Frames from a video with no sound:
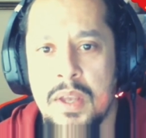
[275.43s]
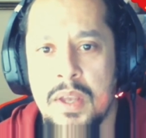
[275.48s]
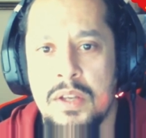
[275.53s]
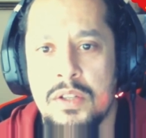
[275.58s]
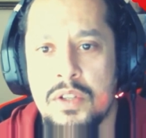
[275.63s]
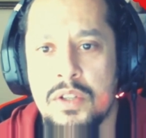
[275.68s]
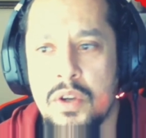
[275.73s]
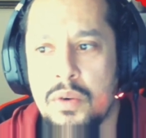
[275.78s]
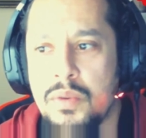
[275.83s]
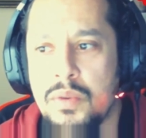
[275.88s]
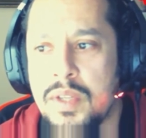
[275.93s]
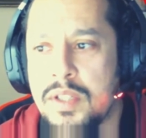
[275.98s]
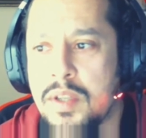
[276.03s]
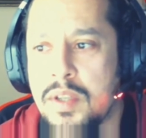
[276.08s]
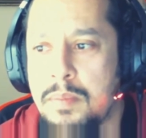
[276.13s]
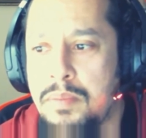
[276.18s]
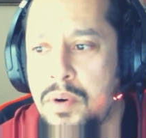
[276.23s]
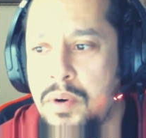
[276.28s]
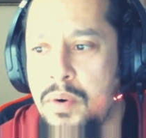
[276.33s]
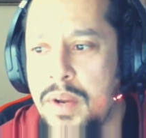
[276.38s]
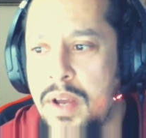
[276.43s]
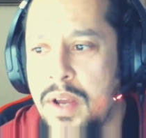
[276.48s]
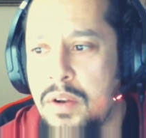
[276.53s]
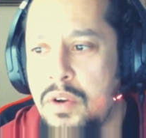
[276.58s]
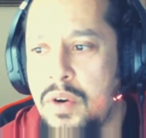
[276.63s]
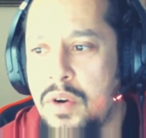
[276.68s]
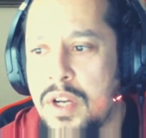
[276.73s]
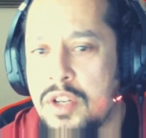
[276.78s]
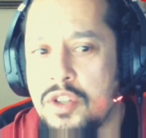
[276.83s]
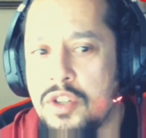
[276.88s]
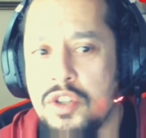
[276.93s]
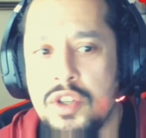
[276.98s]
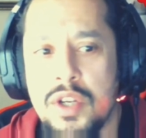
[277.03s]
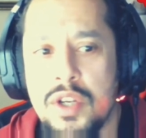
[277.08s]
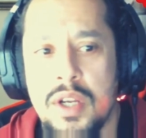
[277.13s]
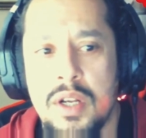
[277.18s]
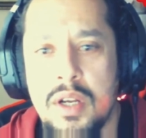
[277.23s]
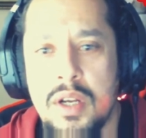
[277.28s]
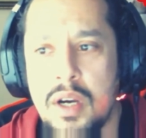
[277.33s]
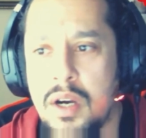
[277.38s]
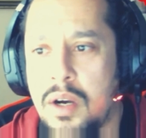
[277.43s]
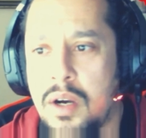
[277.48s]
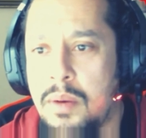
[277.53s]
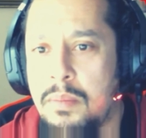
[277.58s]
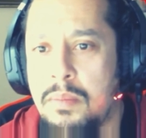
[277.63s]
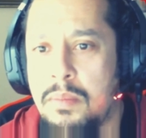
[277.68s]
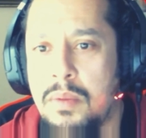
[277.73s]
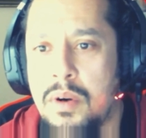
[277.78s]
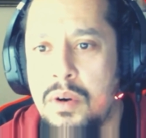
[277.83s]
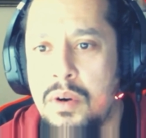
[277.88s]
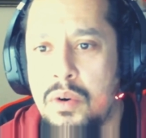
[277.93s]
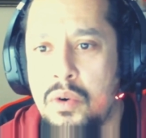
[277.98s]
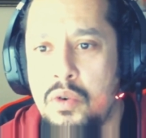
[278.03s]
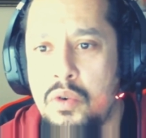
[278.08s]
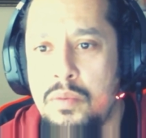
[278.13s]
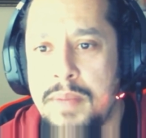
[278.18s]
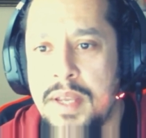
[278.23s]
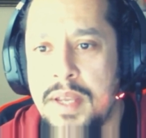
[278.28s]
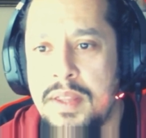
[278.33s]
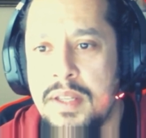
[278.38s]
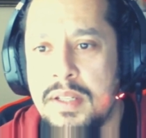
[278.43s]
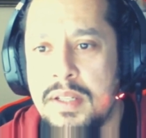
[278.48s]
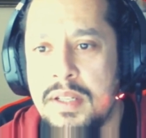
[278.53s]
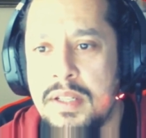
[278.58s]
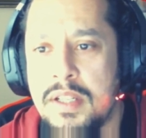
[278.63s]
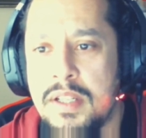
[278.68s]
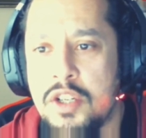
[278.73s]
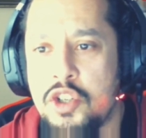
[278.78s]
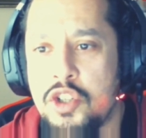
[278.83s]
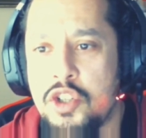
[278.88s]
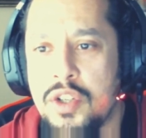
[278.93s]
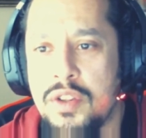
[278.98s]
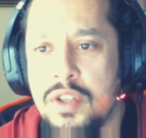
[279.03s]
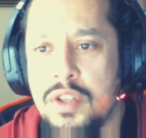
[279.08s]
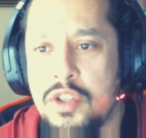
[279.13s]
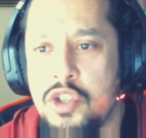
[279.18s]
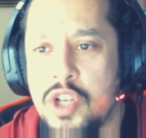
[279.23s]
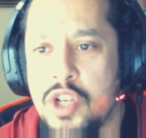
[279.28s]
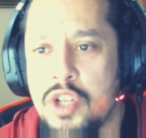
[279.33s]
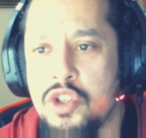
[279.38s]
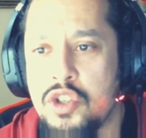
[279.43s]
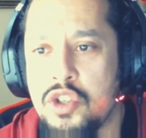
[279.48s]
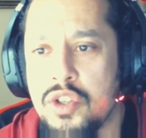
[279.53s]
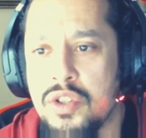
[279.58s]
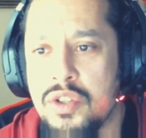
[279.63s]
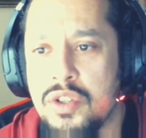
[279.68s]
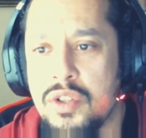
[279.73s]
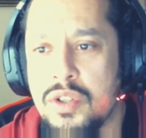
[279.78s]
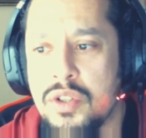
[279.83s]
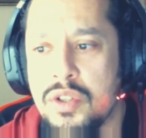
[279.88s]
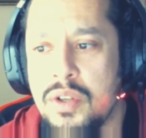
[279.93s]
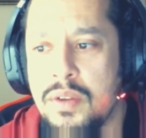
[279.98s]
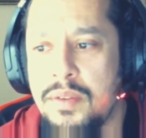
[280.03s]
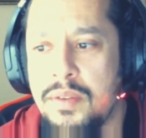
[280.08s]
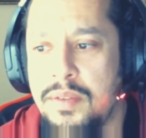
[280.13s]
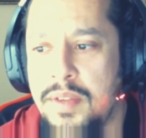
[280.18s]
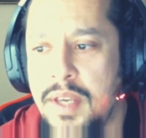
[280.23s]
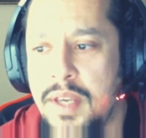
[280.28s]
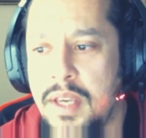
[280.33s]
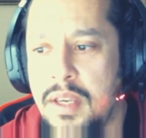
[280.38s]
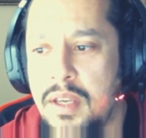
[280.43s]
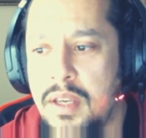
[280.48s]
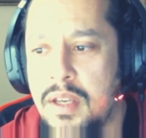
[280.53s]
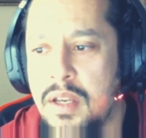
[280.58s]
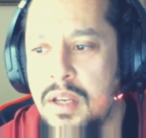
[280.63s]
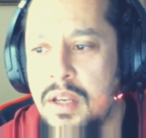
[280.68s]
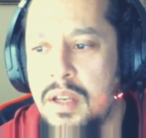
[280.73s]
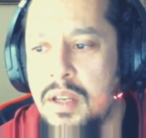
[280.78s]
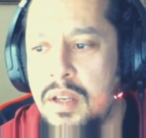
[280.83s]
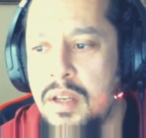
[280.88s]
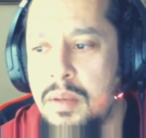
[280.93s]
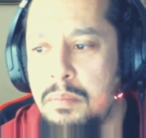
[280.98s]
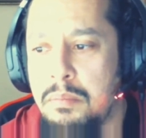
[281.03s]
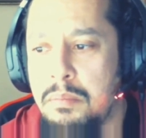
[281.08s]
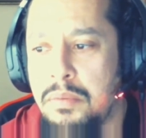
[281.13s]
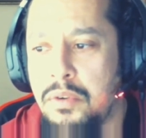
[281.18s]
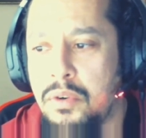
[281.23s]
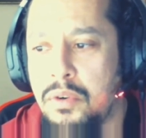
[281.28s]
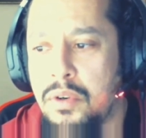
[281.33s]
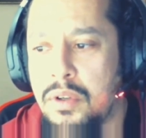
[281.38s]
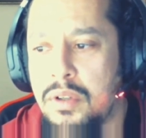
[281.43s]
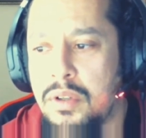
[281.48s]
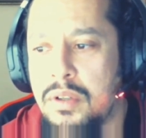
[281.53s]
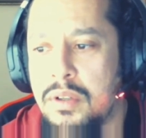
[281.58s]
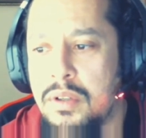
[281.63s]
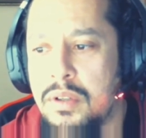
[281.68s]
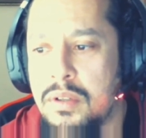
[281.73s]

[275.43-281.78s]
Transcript: So this is a pronoun question. Who made the decision? The judges. They. Plural.